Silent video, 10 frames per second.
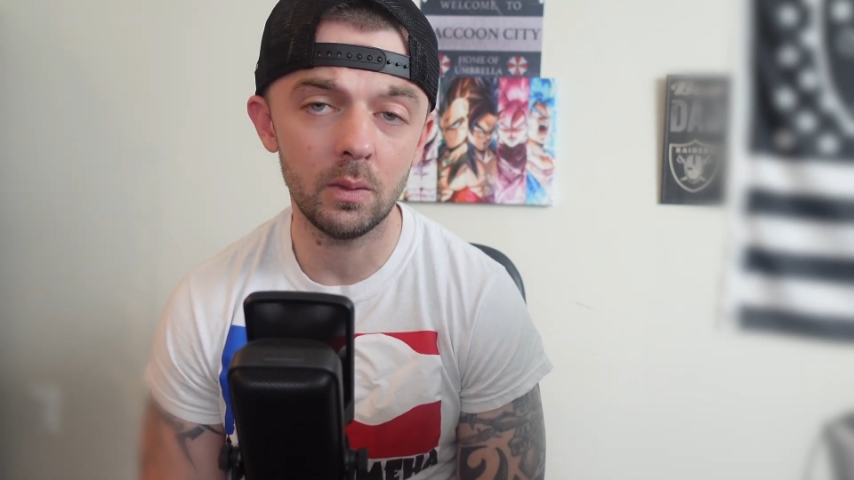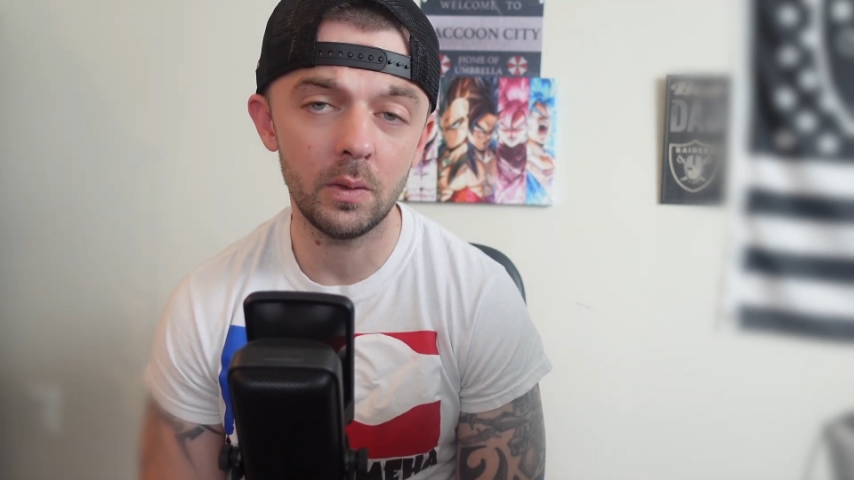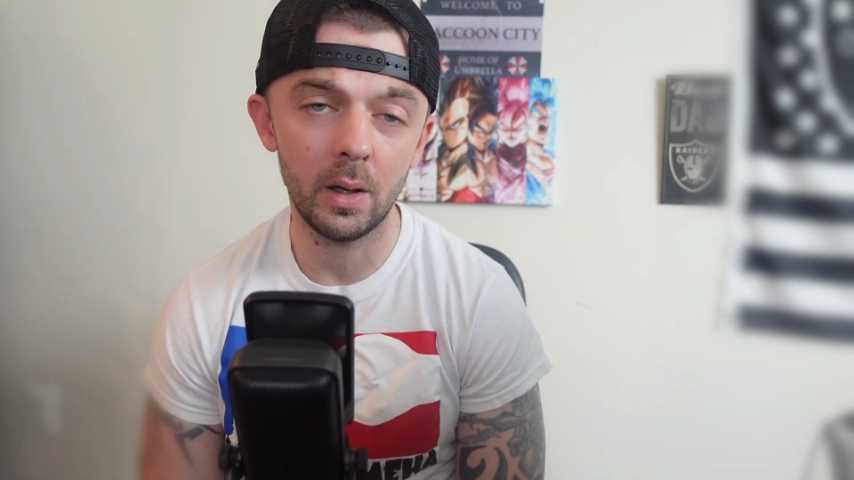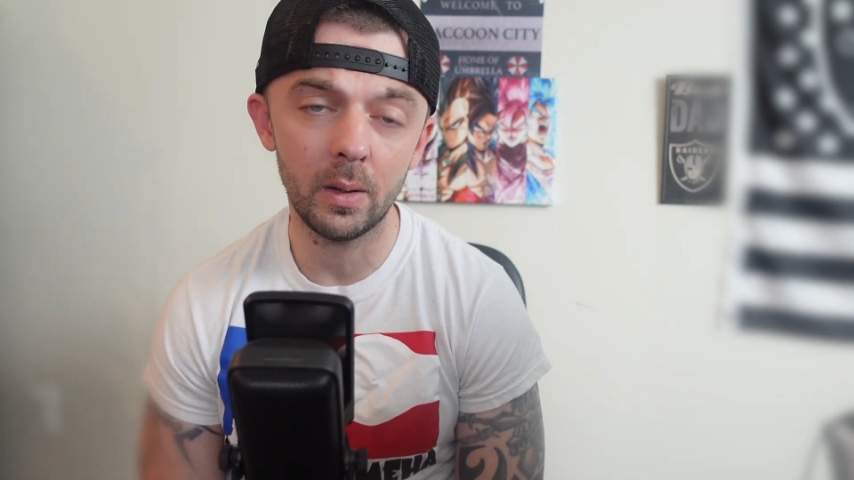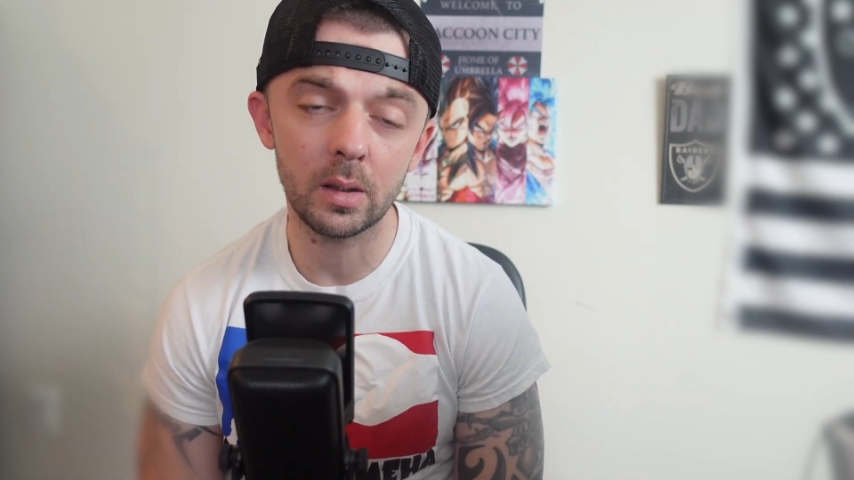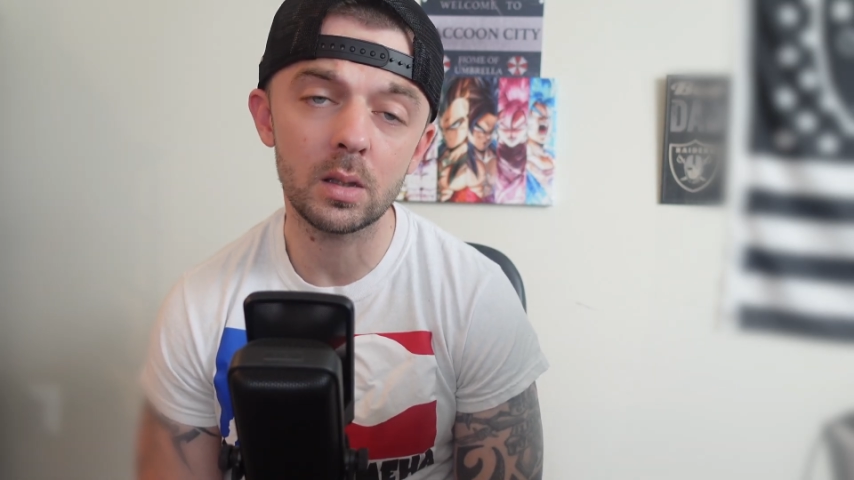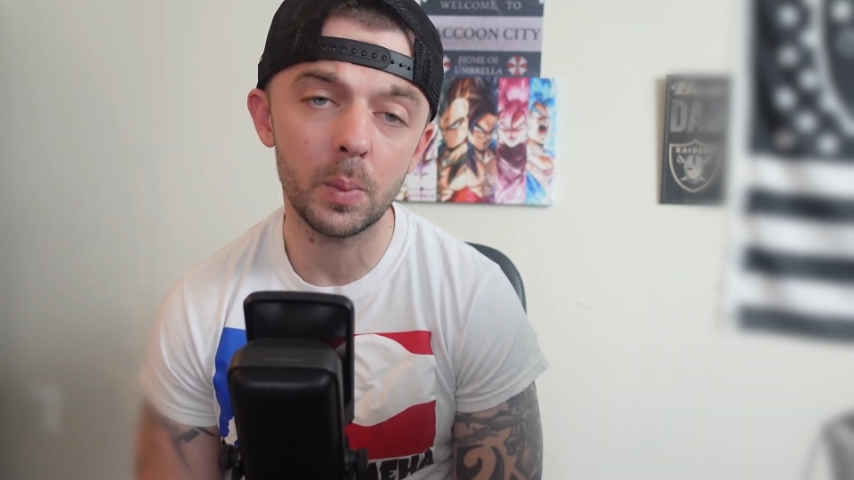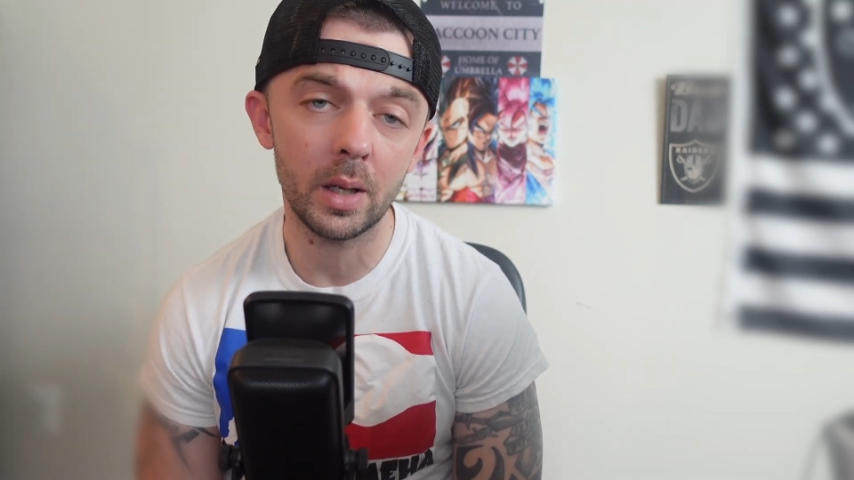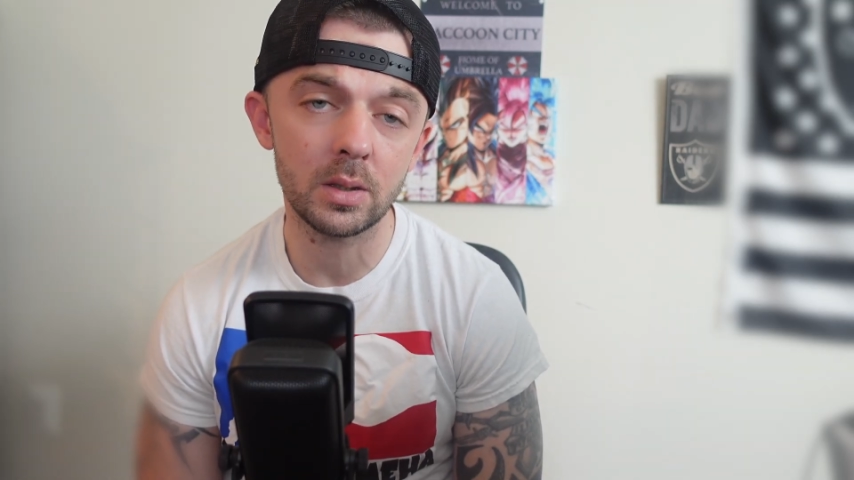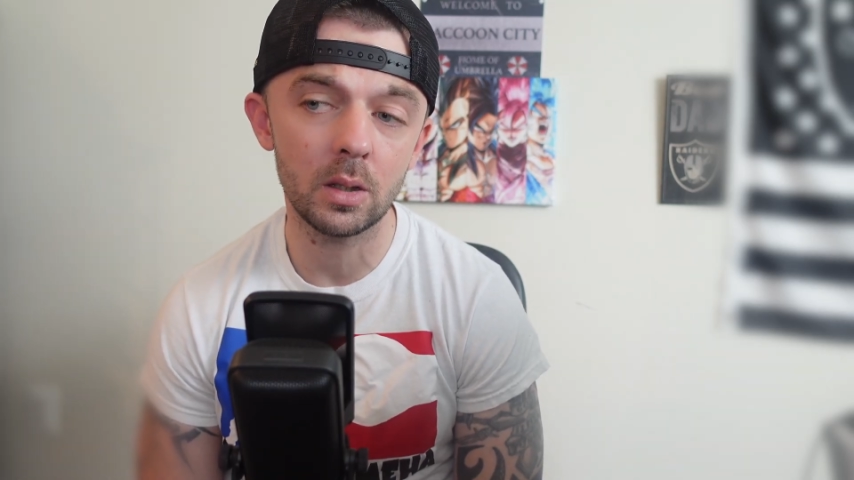very
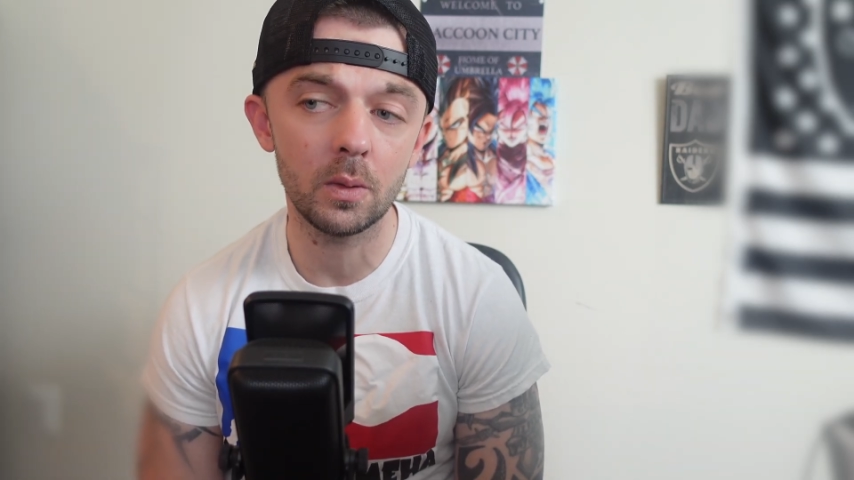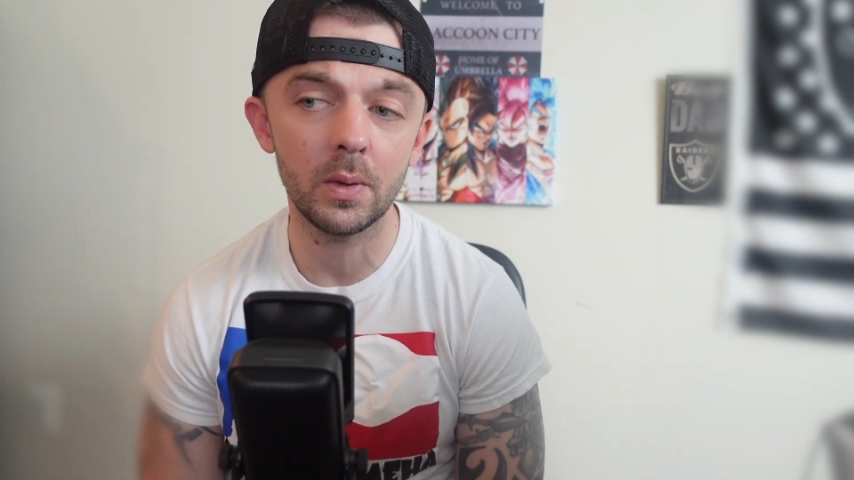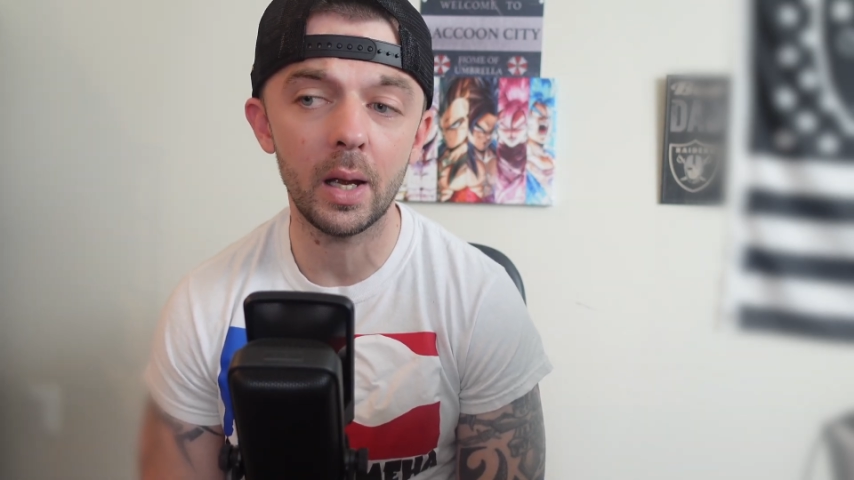expensive,